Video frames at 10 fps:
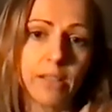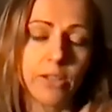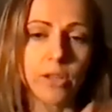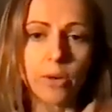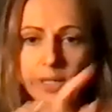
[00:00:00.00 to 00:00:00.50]

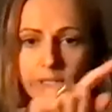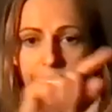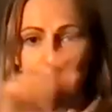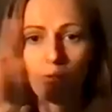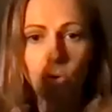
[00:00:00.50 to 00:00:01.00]
So
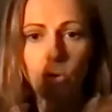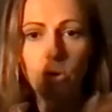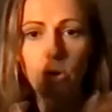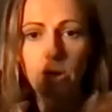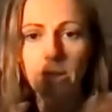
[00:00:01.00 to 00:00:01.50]
it's
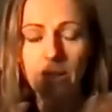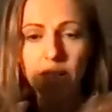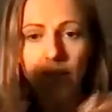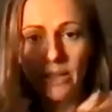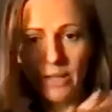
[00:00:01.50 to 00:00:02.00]
4,
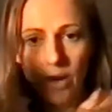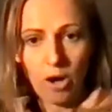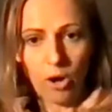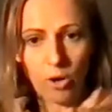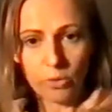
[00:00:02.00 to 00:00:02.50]

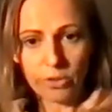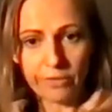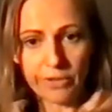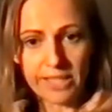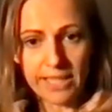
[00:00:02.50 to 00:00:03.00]
hold it
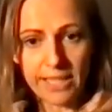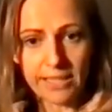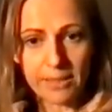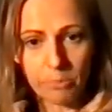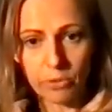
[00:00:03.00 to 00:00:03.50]
for
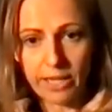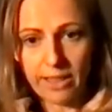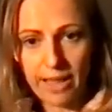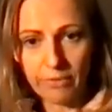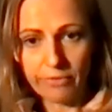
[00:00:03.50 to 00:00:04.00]
6, breathe
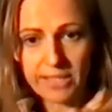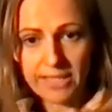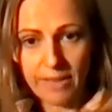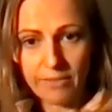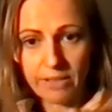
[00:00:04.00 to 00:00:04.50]
out for
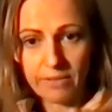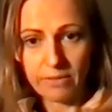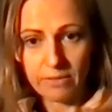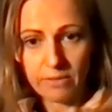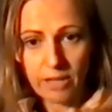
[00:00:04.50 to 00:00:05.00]
7.
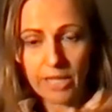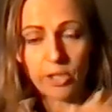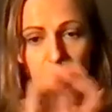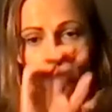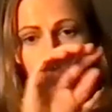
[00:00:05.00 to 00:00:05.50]
And
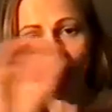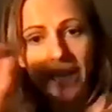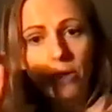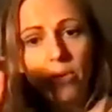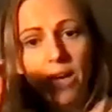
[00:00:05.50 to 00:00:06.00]
you can
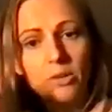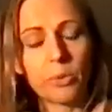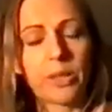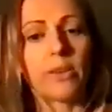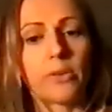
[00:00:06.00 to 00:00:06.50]
play around
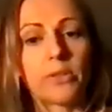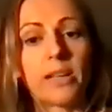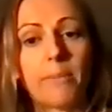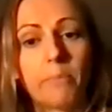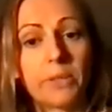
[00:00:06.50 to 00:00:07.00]
with those
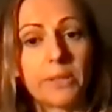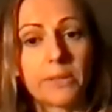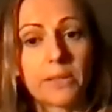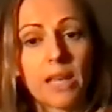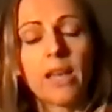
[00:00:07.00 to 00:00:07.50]

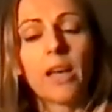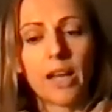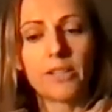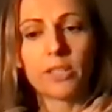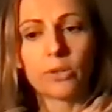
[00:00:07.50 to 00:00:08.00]
numbers
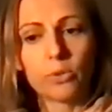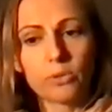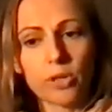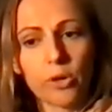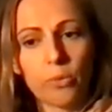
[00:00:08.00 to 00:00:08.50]
until,
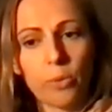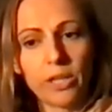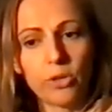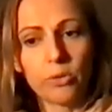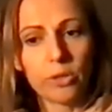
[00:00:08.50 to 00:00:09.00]
so
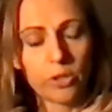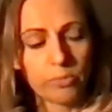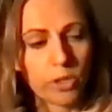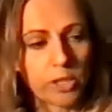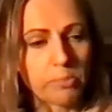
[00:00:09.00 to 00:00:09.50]
when you're
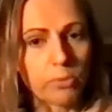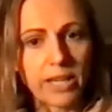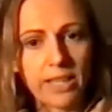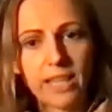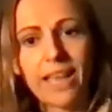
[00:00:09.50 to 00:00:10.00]
just
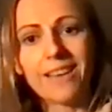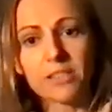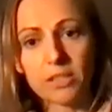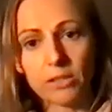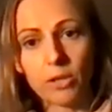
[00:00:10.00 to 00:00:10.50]
breathing out
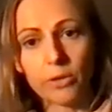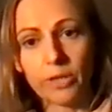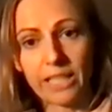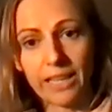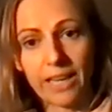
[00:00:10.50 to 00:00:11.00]

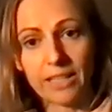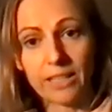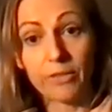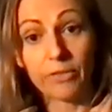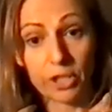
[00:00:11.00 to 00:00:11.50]
slowly and
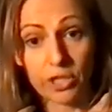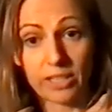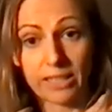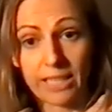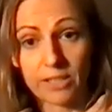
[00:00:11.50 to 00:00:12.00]

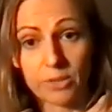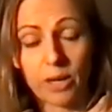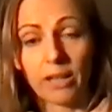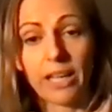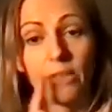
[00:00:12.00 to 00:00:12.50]
efficiently as
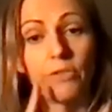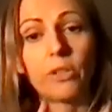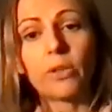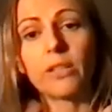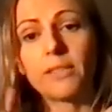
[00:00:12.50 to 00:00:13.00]
well. And if
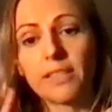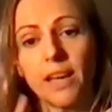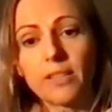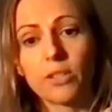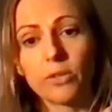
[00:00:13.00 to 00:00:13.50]
you can
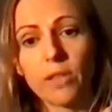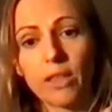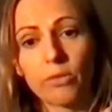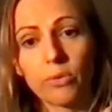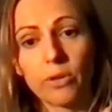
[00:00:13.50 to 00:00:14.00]
start to do
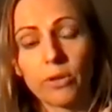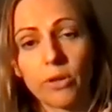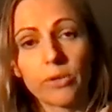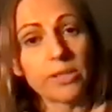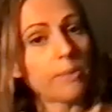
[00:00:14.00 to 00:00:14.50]
that through the
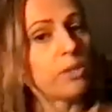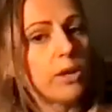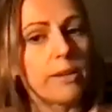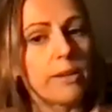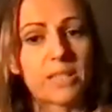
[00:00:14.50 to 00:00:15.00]
nose,
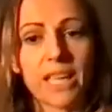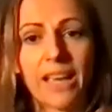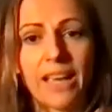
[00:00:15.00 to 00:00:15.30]
sometimes